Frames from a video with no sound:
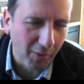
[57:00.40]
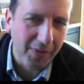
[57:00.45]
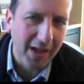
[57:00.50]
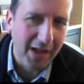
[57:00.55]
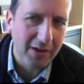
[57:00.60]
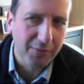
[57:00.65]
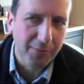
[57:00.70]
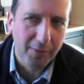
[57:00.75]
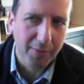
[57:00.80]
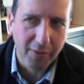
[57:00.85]

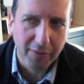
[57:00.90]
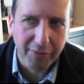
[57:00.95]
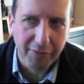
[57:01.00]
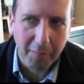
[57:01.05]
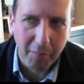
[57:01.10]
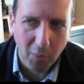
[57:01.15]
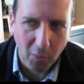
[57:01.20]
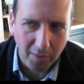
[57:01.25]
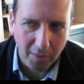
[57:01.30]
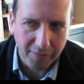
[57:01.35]
thanks for the
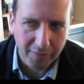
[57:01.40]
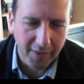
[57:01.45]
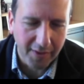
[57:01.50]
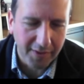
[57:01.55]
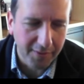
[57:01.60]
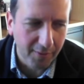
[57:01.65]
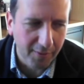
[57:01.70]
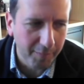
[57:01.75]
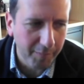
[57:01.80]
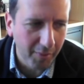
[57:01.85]
support that
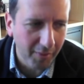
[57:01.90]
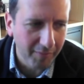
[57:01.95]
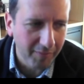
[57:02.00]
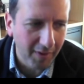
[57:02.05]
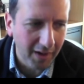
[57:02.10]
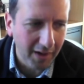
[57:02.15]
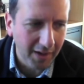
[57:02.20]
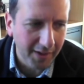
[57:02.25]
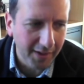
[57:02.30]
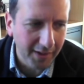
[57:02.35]
you're
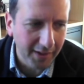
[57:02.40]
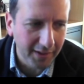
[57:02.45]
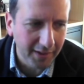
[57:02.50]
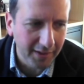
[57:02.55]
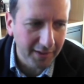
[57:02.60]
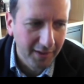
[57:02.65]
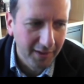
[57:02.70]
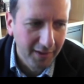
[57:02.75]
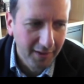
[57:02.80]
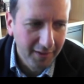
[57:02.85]

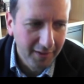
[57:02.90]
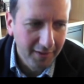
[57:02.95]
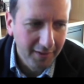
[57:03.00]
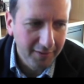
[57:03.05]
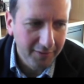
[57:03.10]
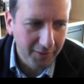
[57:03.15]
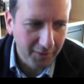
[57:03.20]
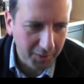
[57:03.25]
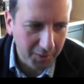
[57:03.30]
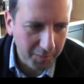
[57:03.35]
providing
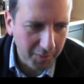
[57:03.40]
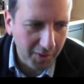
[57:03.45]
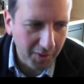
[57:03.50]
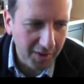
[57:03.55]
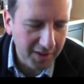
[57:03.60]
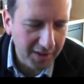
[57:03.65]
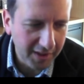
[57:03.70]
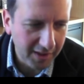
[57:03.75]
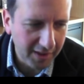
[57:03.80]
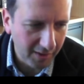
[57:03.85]
the
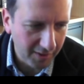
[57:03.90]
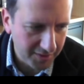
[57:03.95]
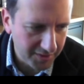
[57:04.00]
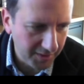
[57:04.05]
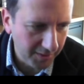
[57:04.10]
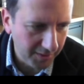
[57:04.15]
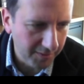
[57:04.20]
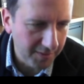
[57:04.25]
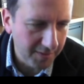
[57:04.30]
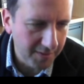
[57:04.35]
community and our
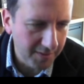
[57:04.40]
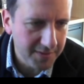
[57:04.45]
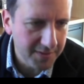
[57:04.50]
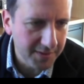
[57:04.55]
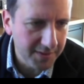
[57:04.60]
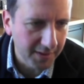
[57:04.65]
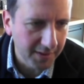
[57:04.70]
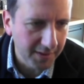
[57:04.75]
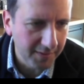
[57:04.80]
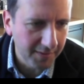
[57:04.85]
students
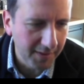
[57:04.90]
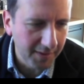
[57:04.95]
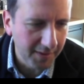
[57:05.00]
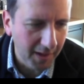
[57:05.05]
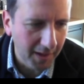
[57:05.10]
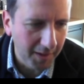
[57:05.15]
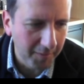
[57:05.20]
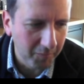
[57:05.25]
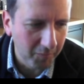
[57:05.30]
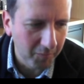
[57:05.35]
and
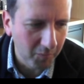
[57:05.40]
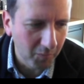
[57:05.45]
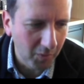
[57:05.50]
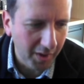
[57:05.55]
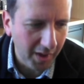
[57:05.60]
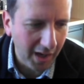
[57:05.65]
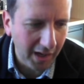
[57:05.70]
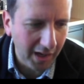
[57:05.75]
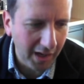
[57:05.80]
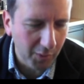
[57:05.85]
um,
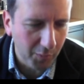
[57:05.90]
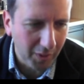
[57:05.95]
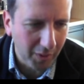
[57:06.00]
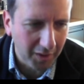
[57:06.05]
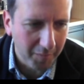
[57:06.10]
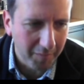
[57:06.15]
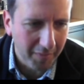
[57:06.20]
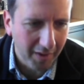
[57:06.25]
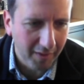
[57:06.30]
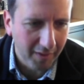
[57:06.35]
would highly
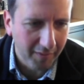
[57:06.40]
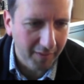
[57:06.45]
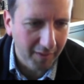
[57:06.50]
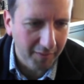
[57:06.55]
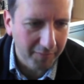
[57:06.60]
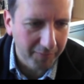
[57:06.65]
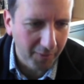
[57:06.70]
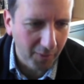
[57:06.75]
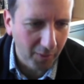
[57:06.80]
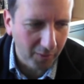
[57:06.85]
recommend
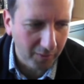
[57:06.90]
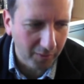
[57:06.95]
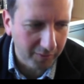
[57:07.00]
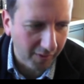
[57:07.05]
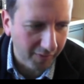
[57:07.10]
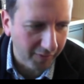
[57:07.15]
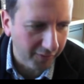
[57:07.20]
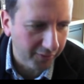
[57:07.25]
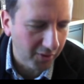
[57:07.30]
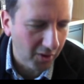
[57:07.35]
that folks
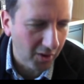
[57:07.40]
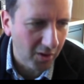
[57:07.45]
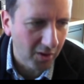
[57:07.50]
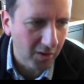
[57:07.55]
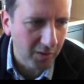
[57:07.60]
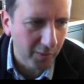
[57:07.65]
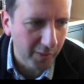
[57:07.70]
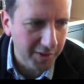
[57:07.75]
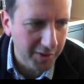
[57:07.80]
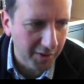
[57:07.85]
on this call
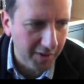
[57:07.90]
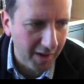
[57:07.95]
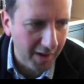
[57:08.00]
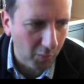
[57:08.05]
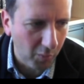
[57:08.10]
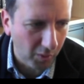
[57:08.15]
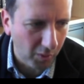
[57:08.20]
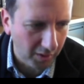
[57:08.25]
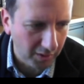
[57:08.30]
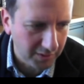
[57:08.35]
or in your
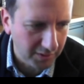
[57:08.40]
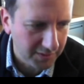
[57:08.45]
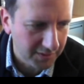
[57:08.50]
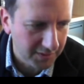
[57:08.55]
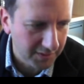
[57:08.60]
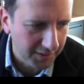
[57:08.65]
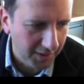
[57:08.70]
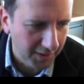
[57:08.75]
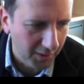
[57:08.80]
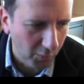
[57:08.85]

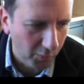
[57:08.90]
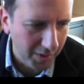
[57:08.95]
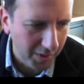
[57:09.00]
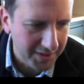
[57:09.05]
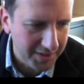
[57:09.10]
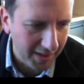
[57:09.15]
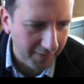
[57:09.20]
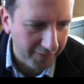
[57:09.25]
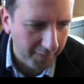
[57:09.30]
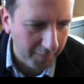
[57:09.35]
networks, you know, reach
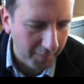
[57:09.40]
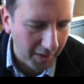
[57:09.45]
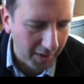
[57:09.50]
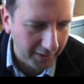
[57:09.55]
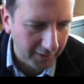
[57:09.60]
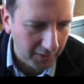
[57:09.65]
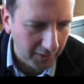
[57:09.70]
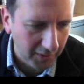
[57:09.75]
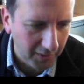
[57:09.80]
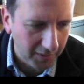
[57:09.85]
out to
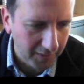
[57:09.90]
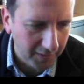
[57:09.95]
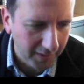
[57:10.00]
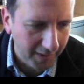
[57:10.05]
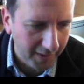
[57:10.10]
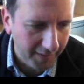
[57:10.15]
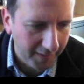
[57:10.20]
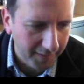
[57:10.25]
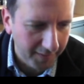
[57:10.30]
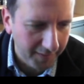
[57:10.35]
Michael
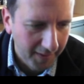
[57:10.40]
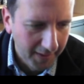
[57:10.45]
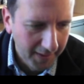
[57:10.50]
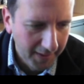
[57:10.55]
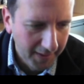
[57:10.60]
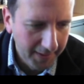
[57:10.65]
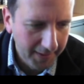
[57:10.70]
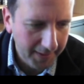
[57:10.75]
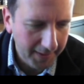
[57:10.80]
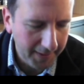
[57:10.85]
and
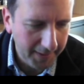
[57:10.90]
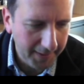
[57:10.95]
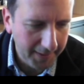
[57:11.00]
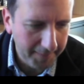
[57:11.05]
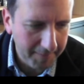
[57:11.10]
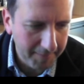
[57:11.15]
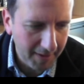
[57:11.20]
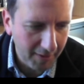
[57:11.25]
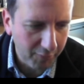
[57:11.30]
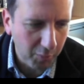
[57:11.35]

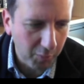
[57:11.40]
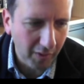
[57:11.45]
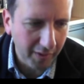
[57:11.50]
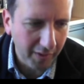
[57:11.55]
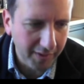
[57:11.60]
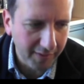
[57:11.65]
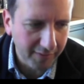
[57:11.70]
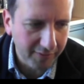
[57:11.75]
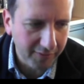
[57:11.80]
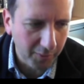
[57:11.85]
um, his
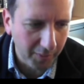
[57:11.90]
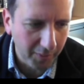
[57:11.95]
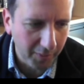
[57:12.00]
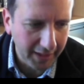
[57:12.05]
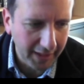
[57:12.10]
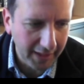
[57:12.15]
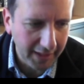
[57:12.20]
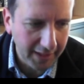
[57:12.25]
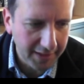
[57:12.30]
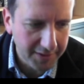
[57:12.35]
willingness to
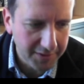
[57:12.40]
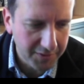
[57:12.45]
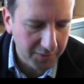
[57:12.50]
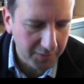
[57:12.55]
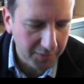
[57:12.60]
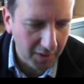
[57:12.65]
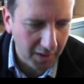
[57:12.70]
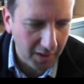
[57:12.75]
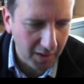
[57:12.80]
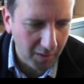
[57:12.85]
engage
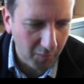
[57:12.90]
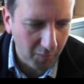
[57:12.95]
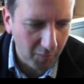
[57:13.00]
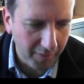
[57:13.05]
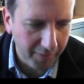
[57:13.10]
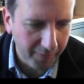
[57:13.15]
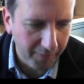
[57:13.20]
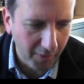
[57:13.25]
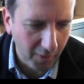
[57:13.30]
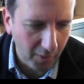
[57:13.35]
uh,
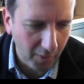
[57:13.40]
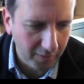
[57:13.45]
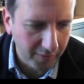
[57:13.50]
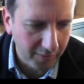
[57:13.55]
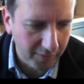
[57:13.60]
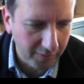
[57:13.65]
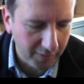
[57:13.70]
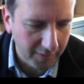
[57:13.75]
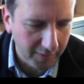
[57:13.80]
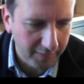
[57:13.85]
with
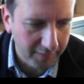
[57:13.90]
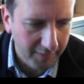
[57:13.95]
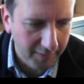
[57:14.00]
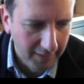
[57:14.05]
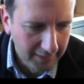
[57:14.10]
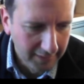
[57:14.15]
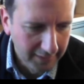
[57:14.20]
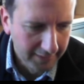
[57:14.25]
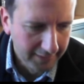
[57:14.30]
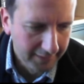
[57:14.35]
folks and
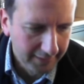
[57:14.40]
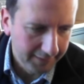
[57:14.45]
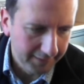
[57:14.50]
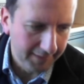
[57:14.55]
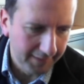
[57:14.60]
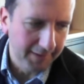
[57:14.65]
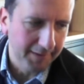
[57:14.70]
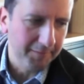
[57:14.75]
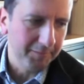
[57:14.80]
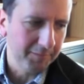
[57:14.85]

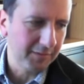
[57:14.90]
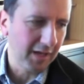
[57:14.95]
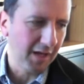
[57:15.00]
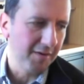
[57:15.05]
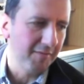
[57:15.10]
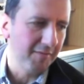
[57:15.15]
um, kind